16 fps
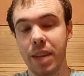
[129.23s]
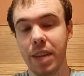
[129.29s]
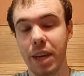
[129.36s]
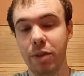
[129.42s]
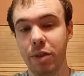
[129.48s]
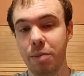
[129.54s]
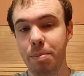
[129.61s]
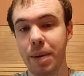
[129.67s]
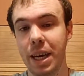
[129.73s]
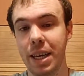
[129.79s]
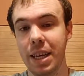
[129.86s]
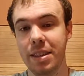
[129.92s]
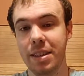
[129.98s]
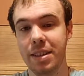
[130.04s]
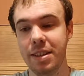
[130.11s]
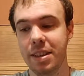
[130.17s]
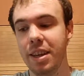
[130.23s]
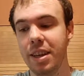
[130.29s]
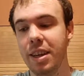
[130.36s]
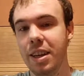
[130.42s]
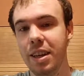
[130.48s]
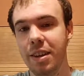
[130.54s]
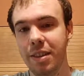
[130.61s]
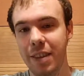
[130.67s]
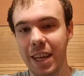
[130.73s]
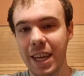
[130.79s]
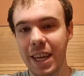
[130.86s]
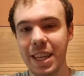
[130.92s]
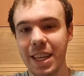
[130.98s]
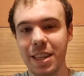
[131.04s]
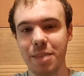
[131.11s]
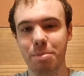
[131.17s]
And with pests, they
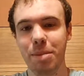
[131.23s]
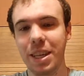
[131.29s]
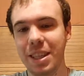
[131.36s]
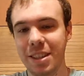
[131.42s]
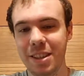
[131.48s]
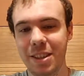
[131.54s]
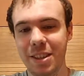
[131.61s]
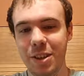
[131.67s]
get to places